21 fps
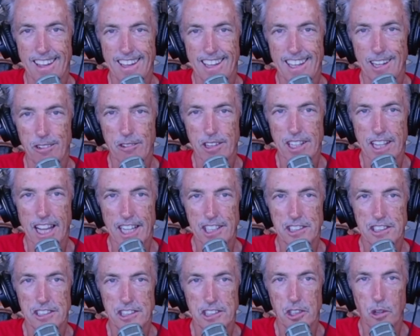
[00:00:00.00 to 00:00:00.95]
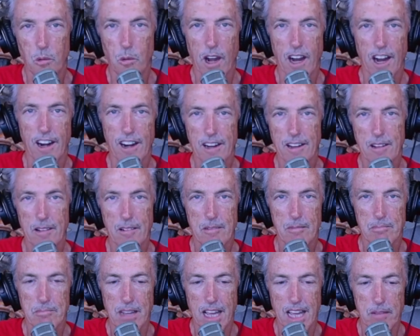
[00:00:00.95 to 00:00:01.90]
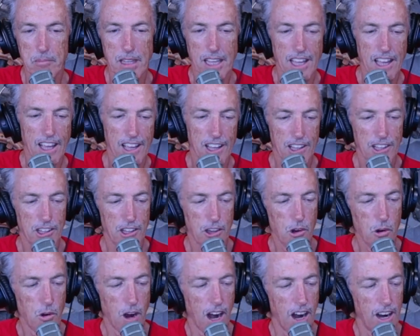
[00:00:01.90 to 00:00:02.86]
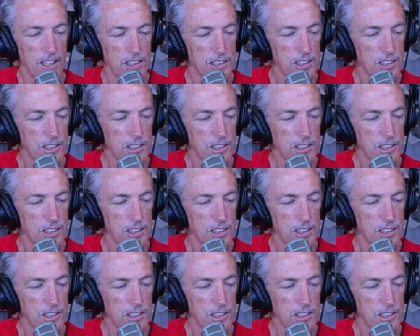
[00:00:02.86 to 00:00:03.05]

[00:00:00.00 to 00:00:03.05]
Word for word: in relation to where maybe you are.